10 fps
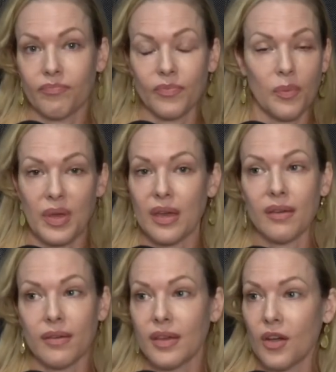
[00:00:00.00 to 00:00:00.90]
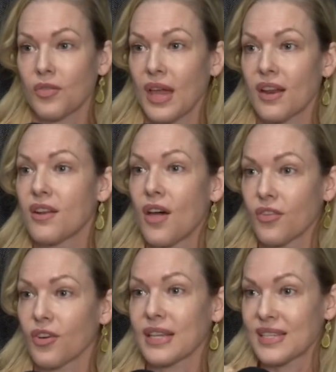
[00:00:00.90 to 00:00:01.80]
be, you know, yet
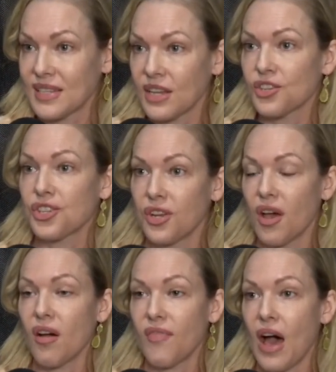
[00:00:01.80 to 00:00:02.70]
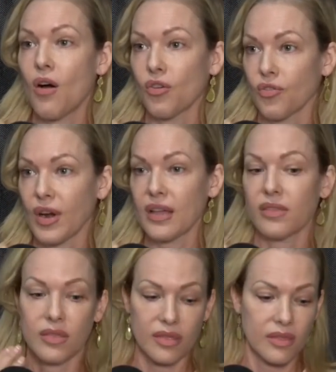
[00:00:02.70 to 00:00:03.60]
another extension of how
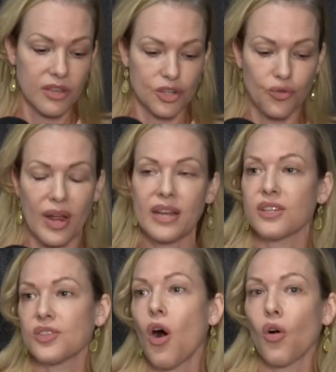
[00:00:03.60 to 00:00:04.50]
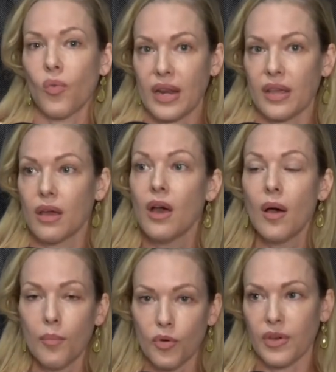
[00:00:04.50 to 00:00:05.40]
great the trend is already
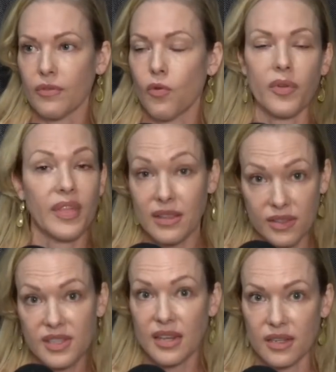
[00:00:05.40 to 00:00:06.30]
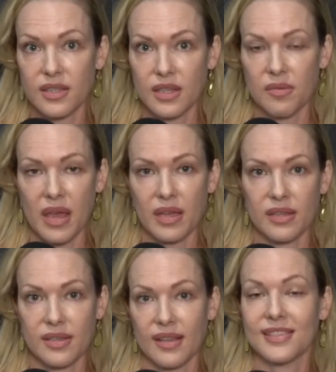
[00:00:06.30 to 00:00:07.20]
moving forward. That sentence didn't make
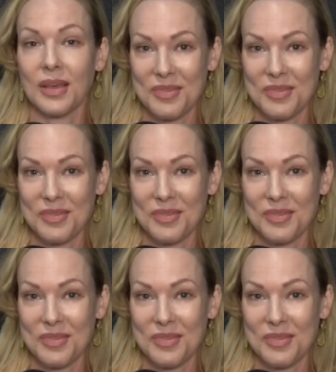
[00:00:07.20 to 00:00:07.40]
any sense. Let me